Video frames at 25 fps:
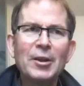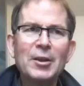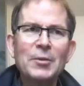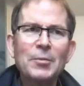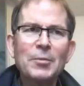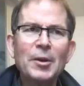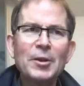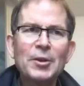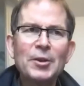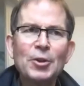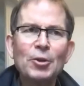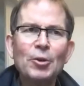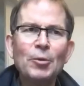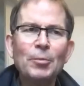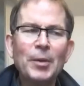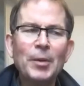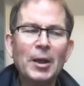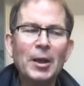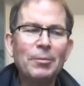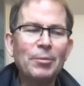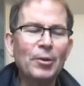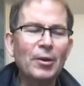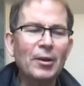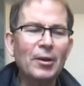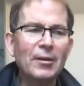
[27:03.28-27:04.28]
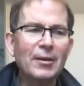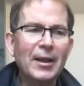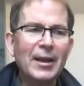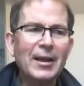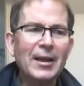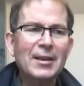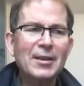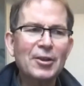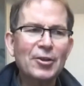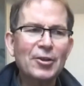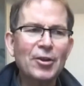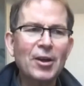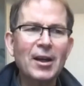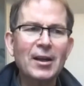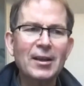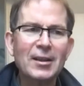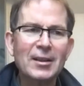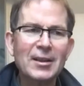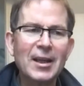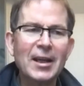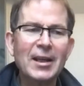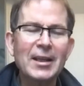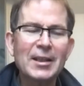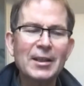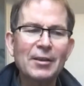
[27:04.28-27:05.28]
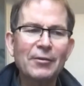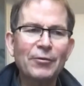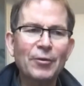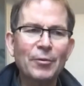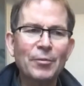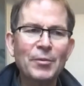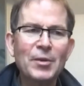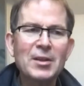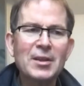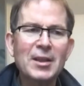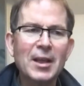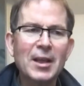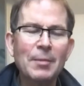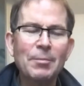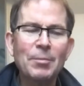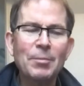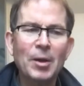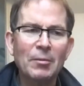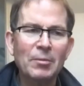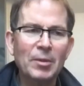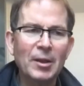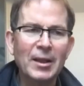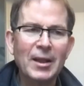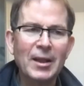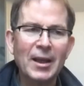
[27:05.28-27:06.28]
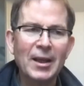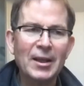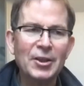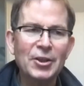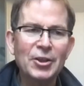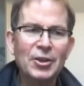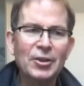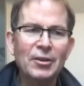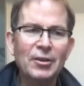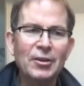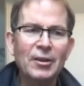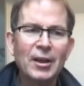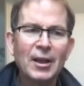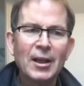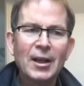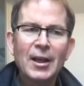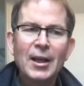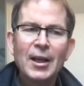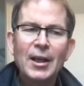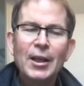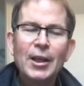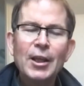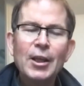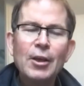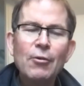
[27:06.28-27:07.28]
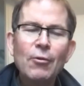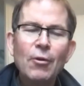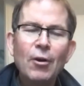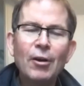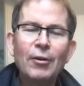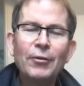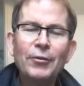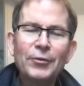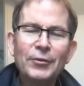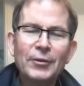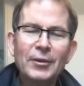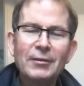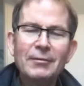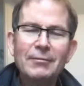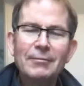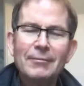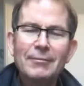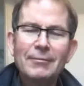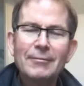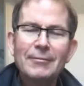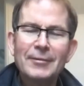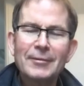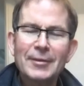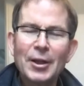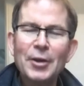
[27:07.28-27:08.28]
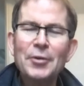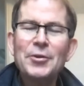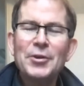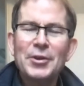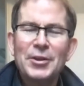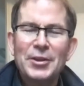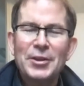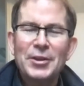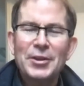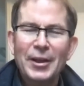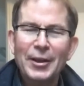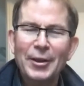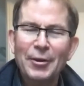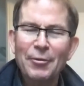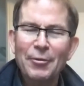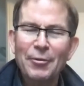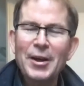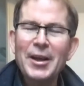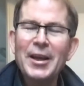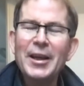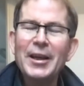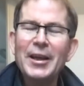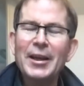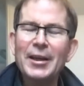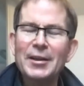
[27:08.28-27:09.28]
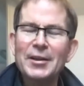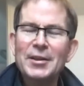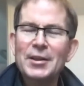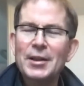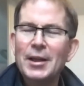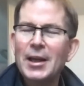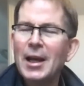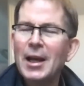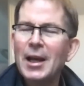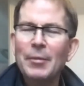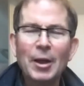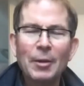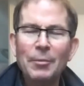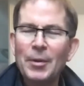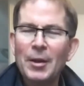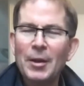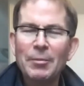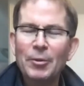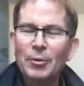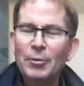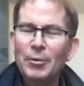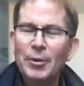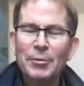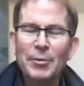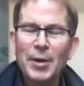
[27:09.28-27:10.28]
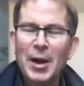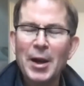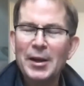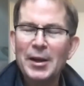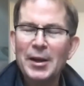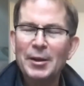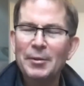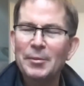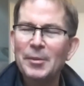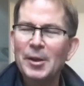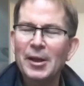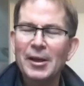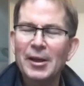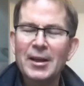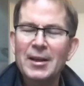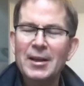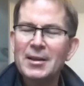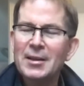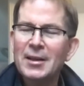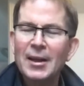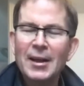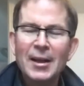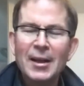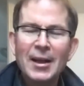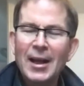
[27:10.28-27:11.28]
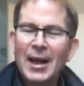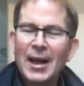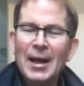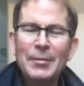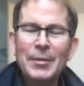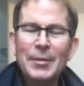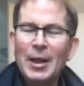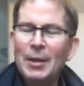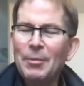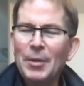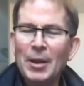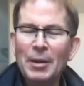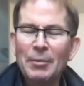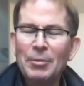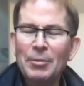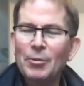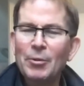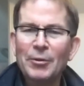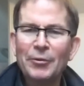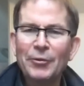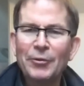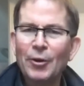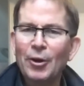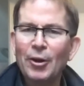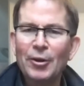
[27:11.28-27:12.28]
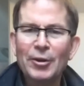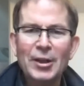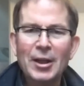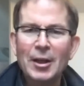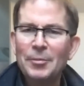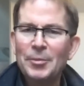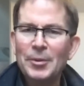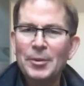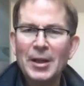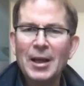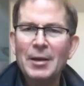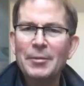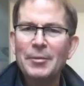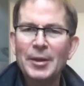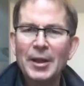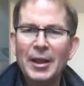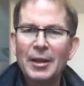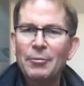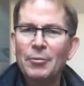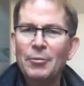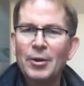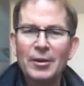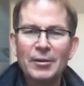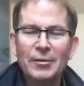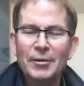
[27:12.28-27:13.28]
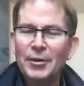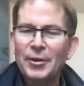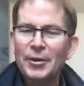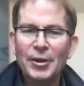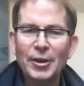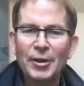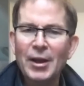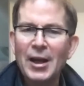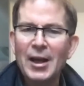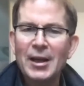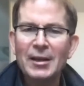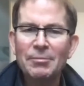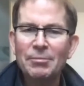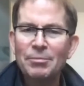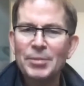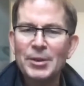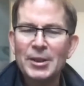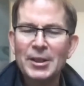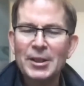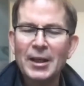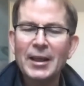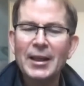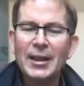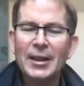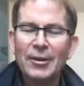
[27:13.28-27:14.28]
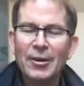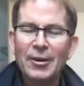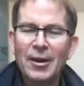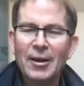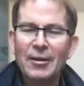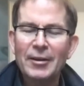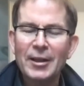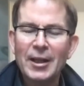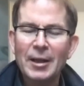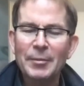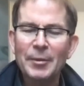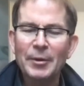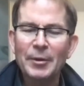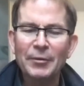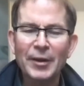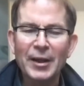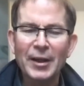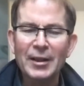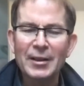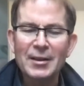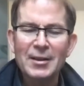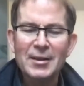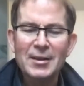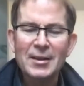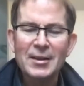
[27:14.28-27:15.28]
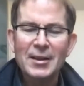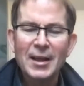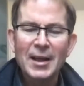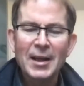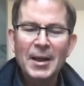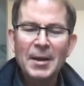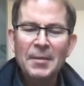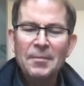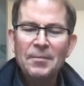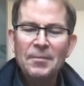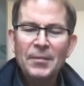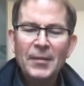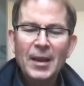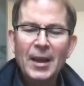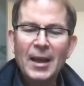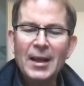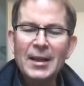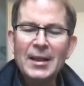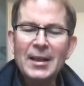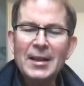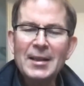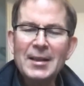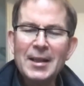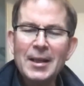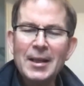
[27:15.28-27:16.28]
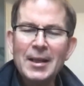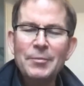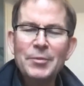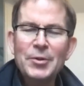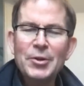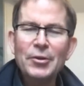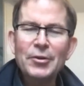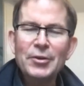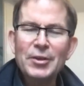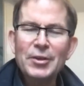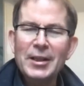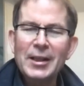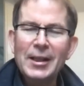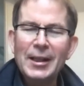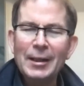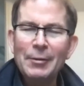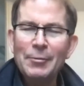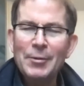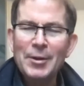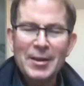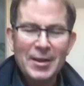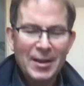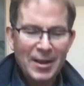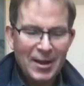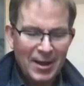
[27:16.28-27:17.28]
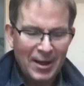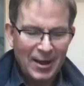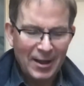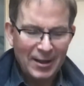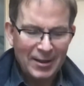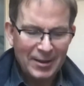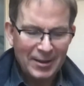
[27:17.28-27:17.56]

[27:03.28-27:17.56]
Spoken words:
when 2 people extract data from the same publication, you often don't agree as to how many people were randomized, how many people were followed up, and how many were, had particular outcome events. Any tips on dealing with that?